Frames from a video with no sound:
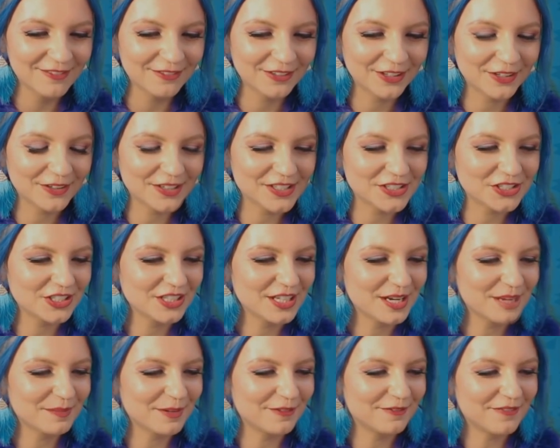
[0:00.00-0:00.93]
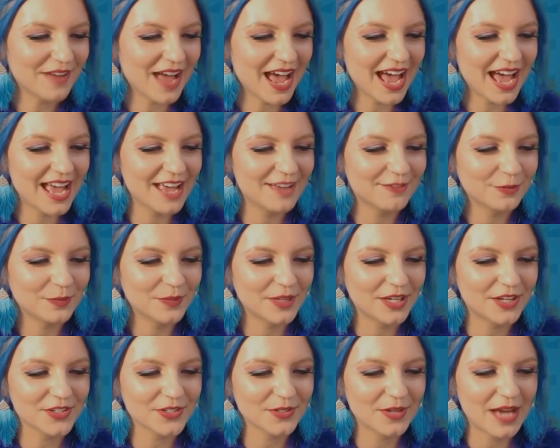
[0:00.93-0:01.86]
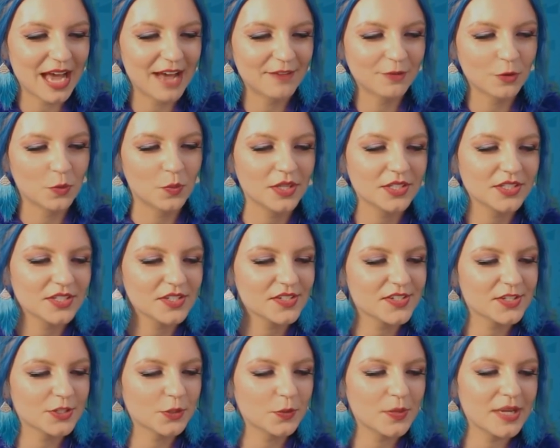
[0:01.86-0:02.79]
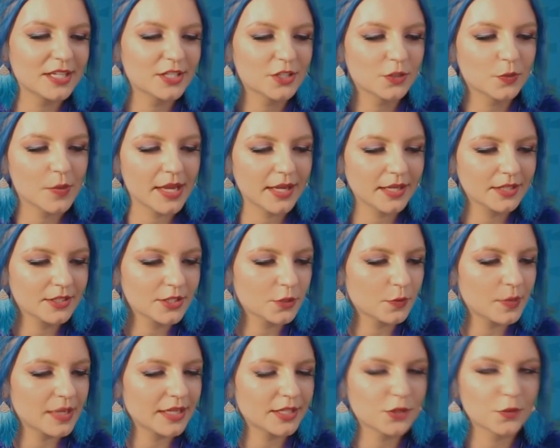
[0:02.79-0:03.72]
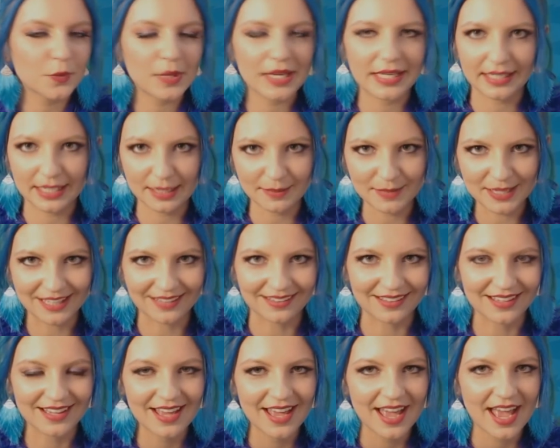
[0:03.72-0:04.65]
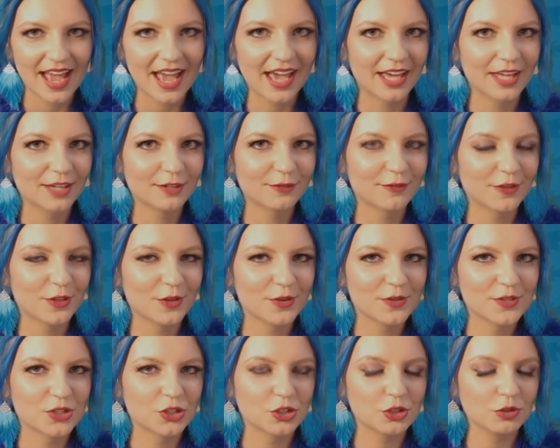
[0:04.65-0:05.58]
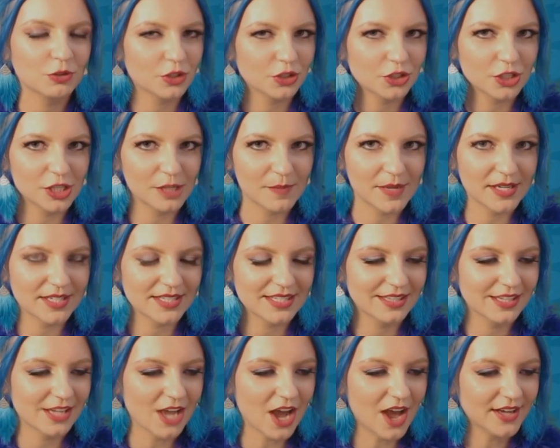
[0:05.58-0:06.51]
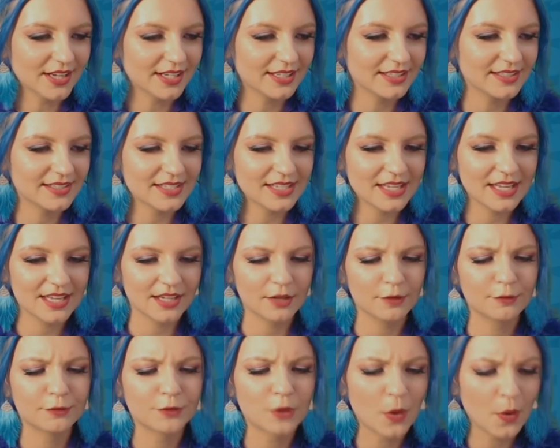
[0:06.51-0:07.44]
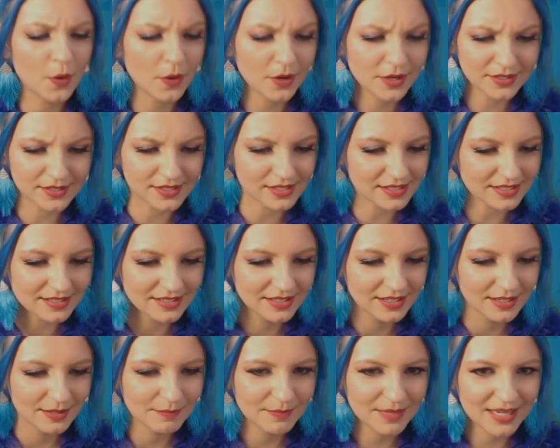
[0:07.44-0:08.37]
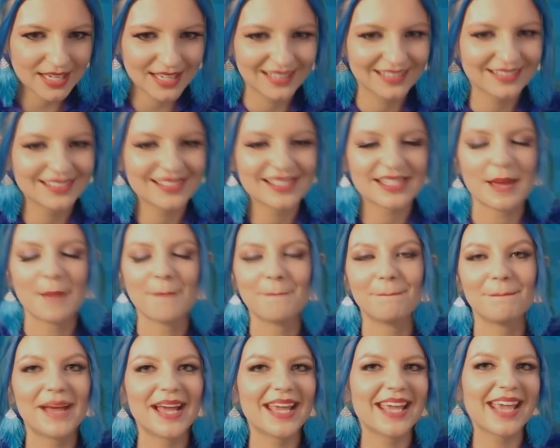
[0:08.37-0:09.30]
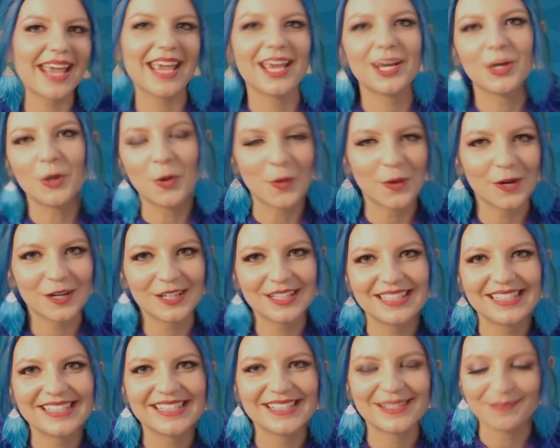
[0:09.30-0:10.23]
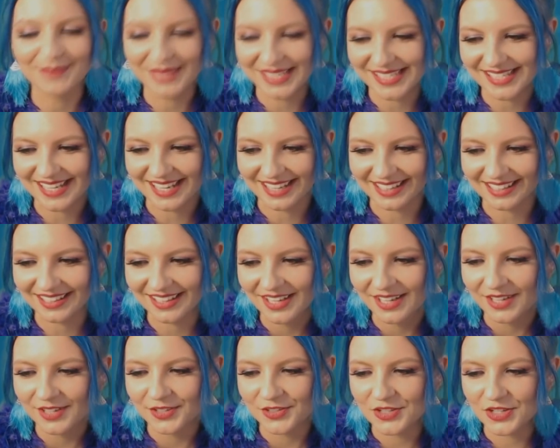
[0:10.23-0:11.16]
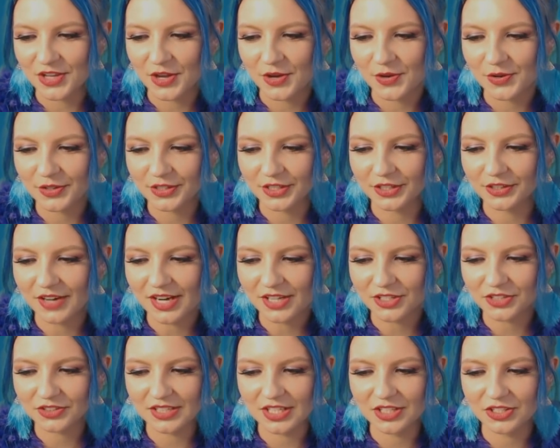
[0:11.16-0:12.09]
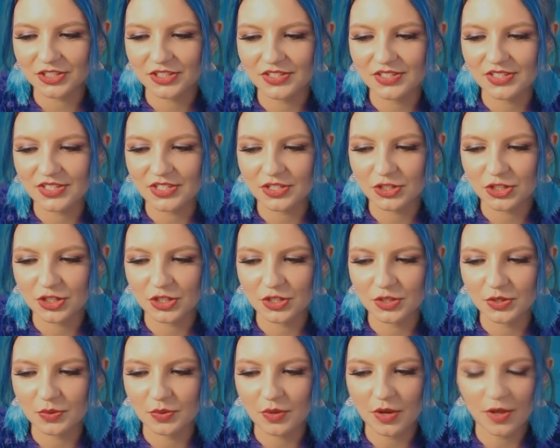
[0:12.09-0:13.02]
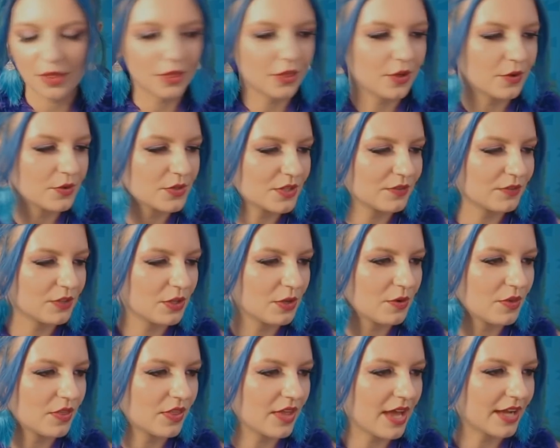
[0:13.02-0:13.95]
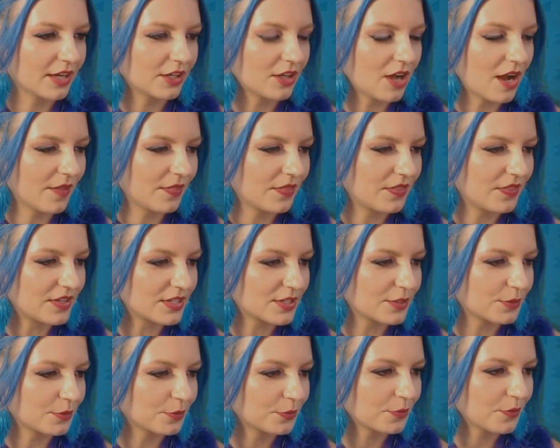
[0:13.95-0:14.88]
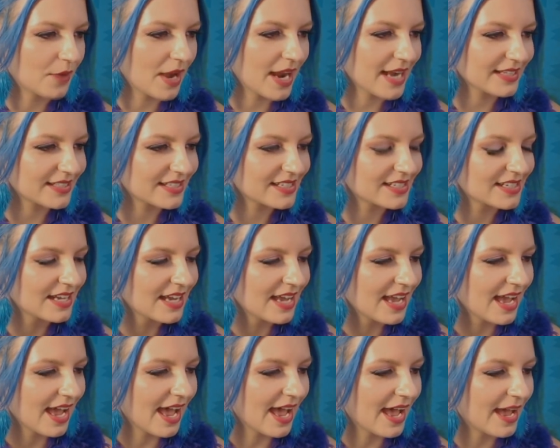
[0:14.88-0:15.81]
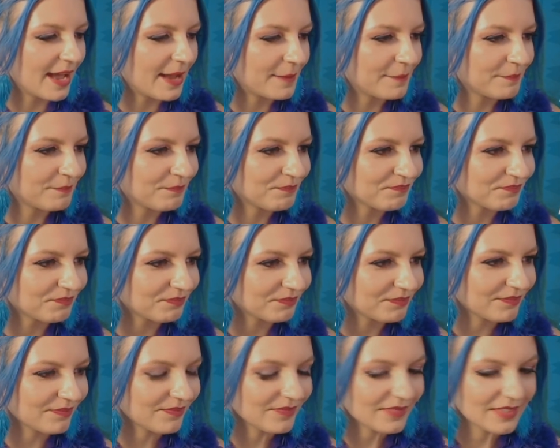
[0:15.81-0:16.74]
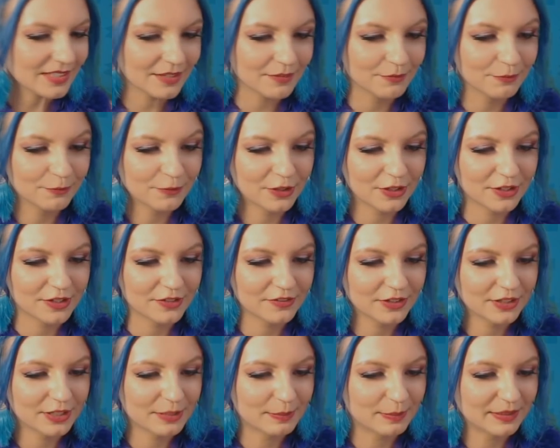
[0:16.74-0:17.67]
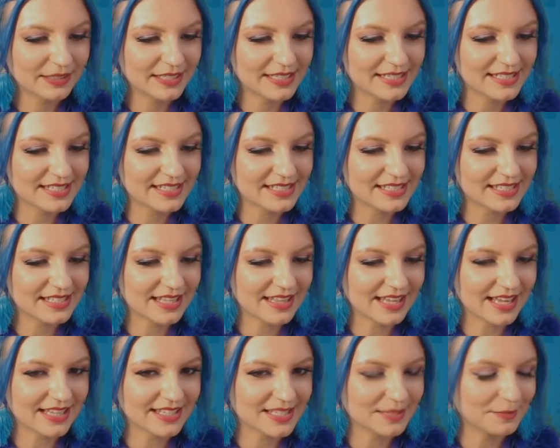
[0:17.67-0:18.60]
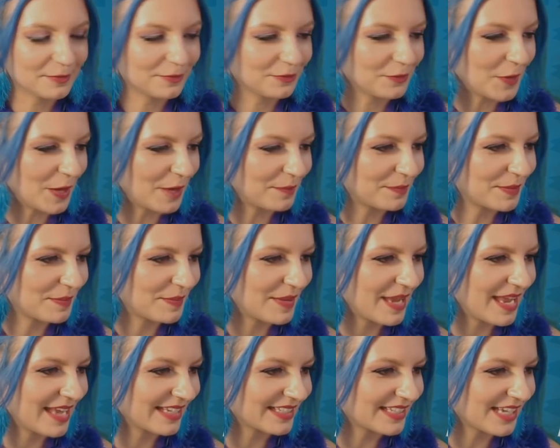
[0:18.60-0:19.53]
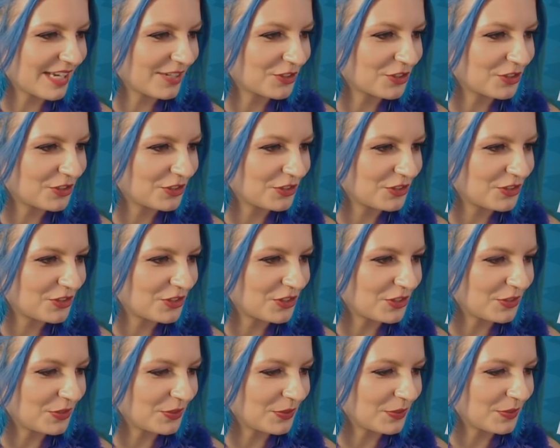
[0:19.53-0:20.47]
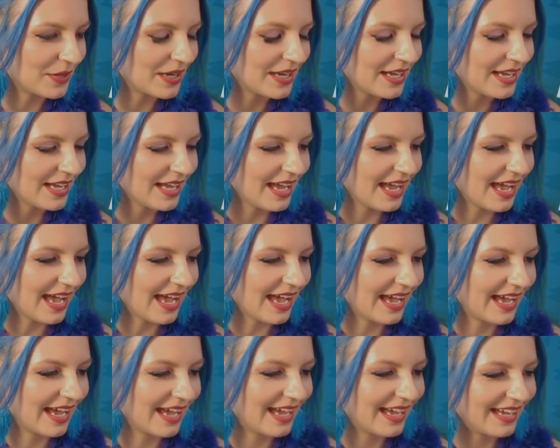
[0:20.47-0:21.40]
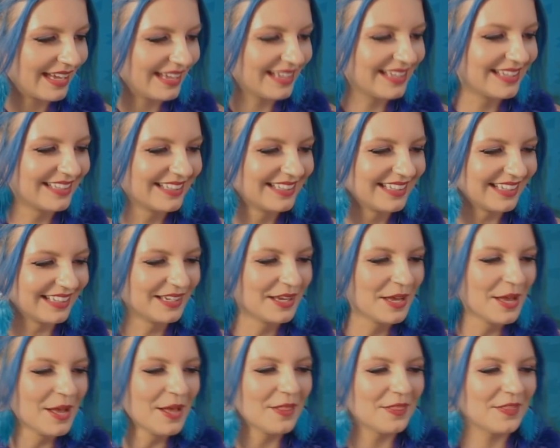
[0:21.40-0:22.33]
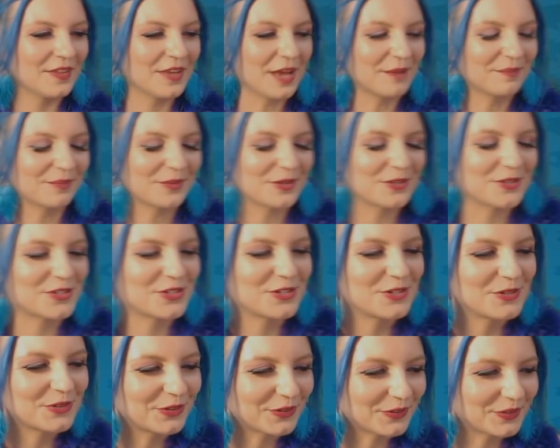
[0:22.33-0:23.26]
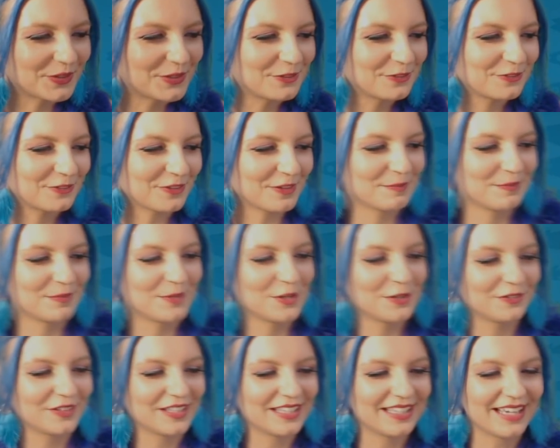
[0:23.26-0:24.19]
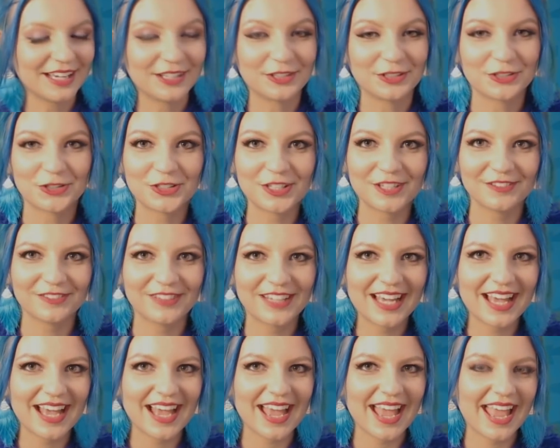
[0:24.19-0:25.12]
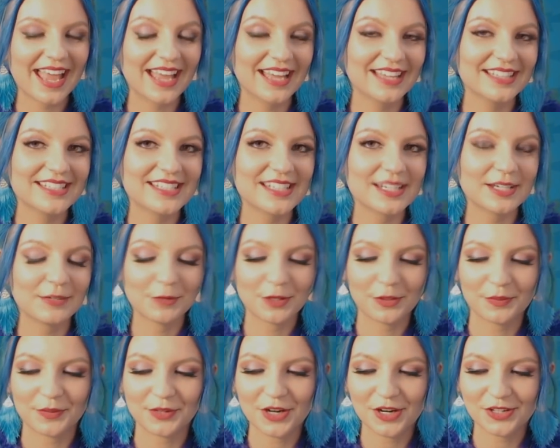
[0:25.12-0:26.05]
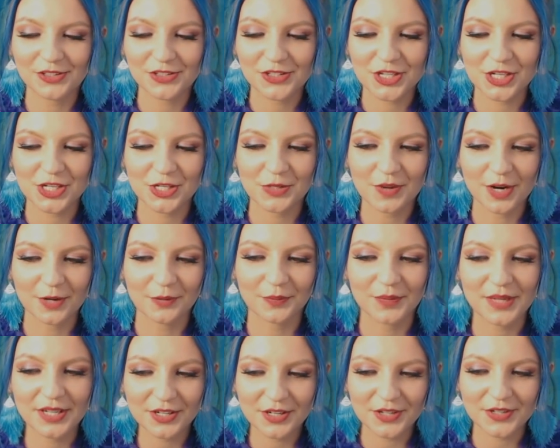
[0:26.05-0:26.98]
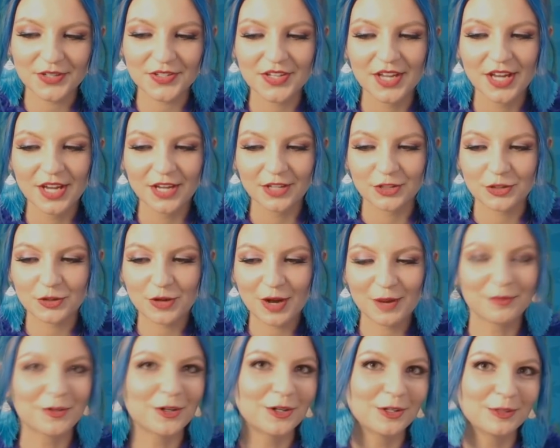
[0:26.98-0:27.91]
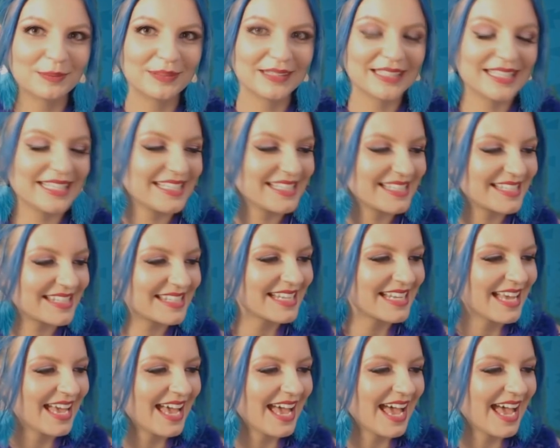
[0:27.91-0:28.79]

For question number 5, we also have, what does squeak squeak and squeak squeakity mean? And for those junior chipmunks in the audience, it of course means my acorn is missing. So congratulations to those of you that got this right. I'm very, very pleased to see that some of you have been paying attention to the Emperor's New Groove movie and trivia. And with regards to our winners, drum roll please.